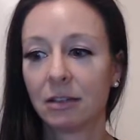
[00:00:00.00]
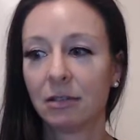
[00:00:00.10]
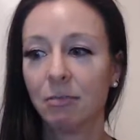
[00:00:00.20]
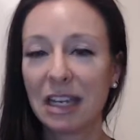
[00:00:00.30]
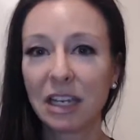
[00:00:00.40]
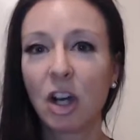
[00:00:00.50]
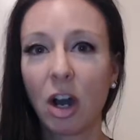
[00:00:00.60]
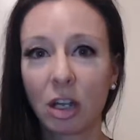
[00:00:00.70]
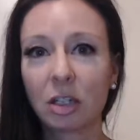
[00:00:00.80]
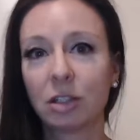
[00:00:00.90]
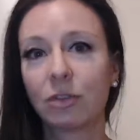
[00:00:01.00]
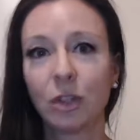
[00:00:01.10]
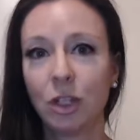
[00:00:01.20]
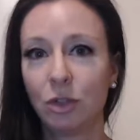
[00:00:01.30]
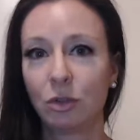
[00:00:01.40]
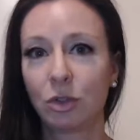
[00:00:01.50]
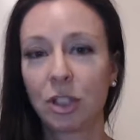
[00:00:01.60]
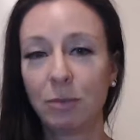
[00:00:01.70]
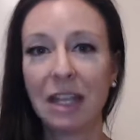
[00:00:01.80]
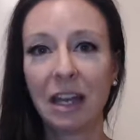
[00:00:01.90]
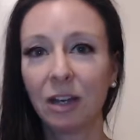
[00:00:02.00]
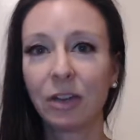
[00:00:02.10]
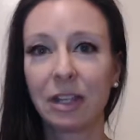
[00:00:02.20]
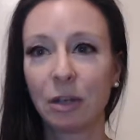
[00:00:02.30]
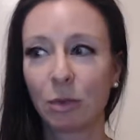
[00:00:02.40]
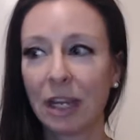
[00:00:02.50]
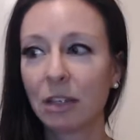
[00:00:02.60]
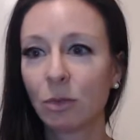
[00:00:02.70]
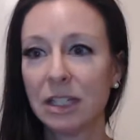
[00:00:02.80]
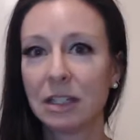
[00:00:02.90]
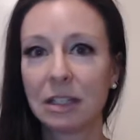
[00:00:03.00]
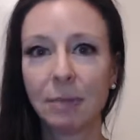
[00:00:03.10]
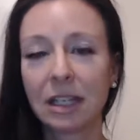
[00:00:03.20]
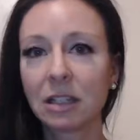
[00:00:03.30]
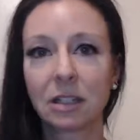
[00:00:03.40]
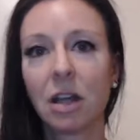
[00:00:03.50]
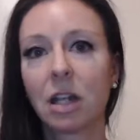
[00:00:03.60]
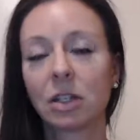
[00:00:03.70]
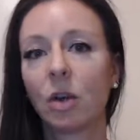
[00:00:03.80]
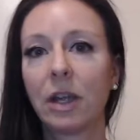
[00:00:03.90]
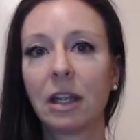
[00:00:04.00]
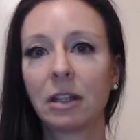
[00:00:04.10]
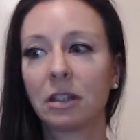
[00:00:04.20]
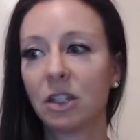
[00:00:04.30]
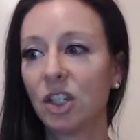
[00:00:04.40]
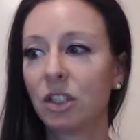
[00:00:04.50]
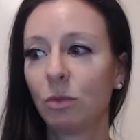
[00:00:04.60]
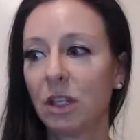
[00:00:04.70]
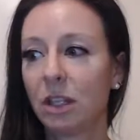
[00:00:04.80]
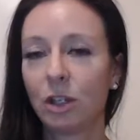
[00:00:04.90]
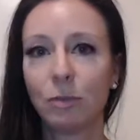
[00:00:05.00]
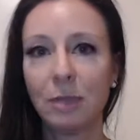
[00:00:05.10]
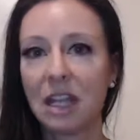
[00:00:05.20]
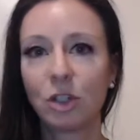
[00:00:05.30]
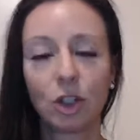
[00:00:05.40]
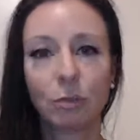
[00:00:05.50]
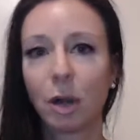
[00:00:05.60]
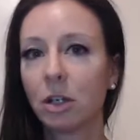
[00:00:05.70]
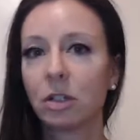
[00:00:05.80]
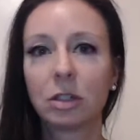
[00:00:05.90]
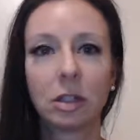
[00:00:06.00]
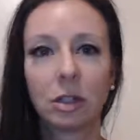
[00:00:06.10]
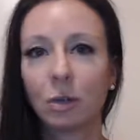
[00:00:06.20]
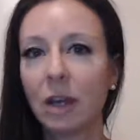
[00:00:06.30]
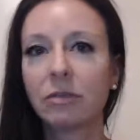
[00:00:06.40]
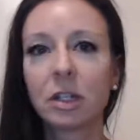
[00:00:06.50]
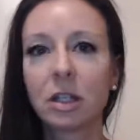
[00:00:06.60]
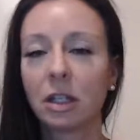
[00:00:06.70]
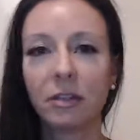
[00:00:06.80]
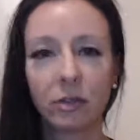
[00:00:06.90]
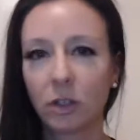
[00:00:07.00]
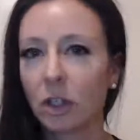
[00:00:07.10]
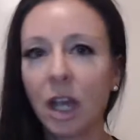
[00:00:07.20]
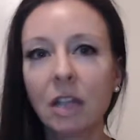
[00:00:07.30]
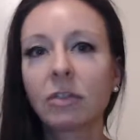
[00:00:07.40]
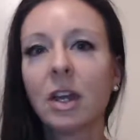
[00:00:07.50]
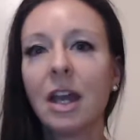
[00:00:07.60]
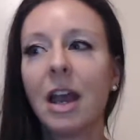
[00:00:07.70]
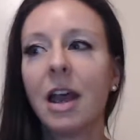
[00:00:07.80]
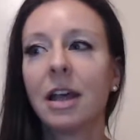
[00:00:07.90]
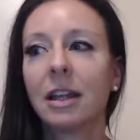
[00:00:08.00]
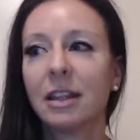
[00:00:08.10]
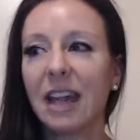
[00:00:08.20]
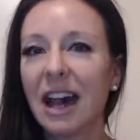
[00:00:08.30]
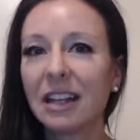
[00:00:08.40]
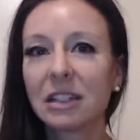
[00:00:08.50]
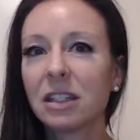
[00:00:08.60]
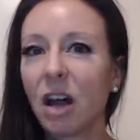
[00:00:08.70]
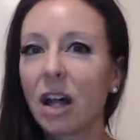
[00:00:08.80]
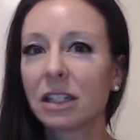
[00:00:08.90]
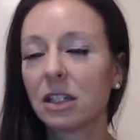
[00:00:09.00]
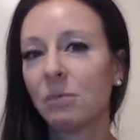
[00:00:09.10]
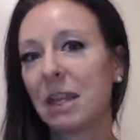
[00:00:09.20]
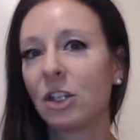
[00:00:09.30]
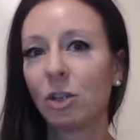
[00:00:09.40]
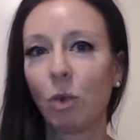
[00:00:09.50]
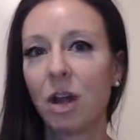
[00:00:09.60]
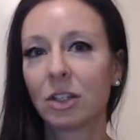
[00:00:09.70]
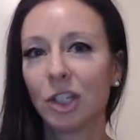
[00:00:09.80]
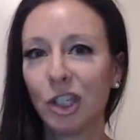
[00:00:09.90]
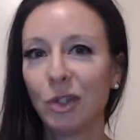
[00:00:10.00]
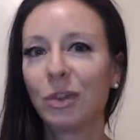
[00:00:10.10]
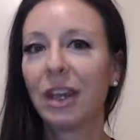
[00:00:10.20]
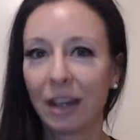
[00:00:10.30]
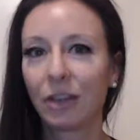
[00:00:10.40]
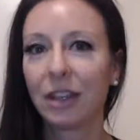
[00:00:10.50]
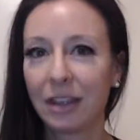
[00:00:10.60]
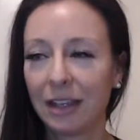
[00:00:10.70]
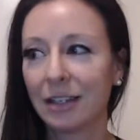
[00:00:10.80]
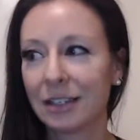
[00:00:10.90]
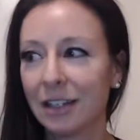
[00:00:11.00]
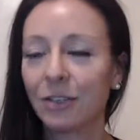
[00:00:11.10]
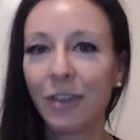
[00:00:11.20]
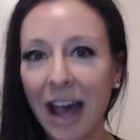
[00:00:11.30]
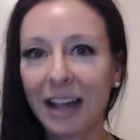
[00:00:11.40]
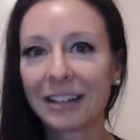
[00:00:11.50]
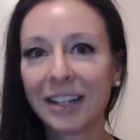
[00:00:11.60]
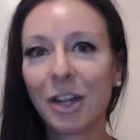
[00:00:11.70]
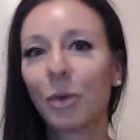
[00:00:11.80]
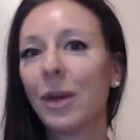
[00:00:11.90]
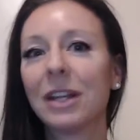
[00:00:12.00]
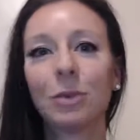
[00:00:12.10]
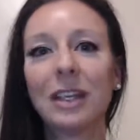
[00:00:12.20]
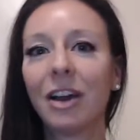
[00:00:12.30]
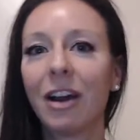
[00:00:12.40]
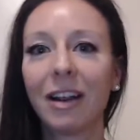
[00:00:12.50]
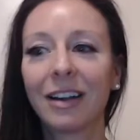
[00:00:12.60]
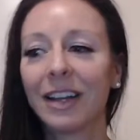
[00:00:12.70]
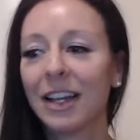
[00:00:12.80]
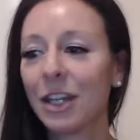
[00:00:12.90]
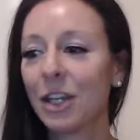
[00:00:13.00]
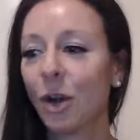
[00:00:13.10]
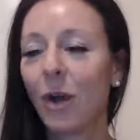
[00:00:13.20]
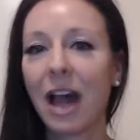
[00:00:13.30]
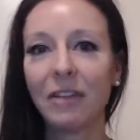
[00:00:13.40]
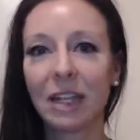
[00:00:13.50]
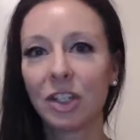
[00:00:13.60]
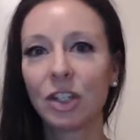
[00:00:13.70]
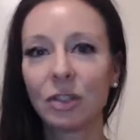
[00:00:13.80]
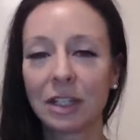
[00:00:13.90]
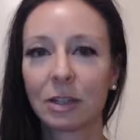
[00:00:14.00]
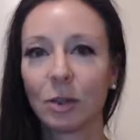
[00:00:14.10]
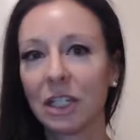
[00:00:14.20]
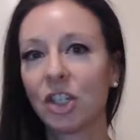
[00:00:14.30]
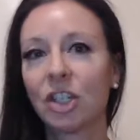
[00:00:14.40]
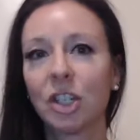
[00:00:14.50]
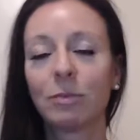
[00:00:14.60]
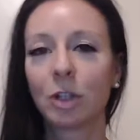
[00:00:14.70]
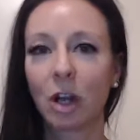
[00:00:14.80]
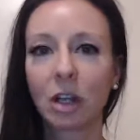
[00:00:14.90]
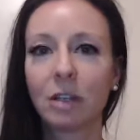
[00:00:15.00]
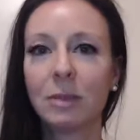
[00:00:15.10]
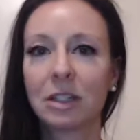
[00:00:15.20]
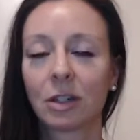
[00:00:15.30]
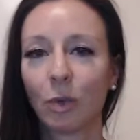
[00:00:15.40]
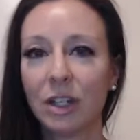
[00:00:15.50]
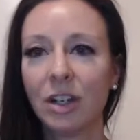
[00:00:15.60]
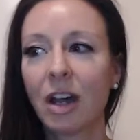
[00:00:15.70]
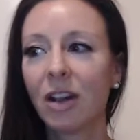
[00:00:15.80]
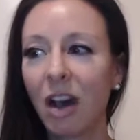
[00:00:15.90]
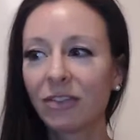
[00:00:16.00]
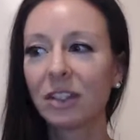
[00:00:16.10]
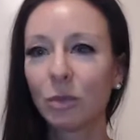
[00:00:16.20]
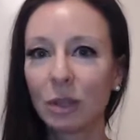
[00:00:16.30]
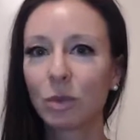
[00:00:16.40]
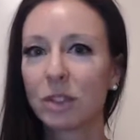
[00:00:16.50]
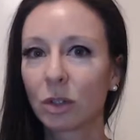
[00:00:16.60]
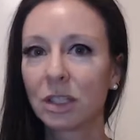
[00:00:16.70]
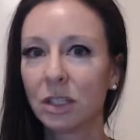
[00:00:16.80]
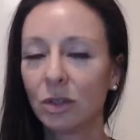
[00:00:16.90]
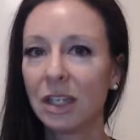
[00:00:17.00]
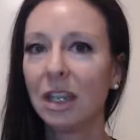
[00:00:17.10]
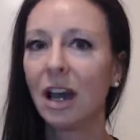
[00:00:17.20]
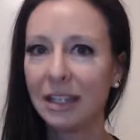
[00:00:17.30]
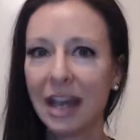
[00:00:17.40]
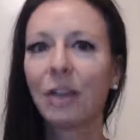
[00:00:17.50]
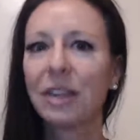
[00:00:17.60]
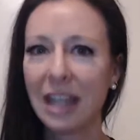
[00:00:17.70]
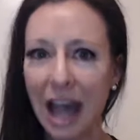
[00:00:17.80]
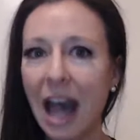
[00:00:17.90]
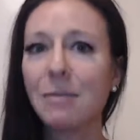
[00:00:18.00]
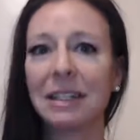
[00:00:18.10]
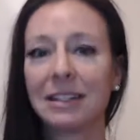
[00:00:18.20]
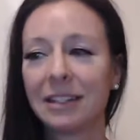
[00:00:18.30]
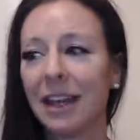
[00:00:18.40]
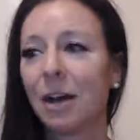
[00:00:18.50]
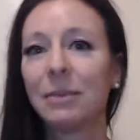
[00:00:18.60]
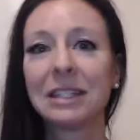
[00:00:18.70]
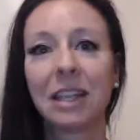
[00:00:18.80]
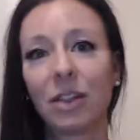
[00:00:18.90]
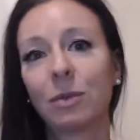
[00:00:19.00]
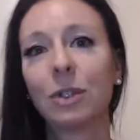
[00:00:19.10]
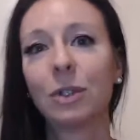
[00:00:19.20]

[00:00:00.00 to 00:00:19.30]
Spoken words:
make it harder for you to be healthy, right? When something's not going good with your man or your partner or whoever, the love of your life, that's not going to make you want to do the healthy things. And in fact, when we are, having issues in our relationships or arguments or whatnot, often we resort to the unhealthy habits to help us get through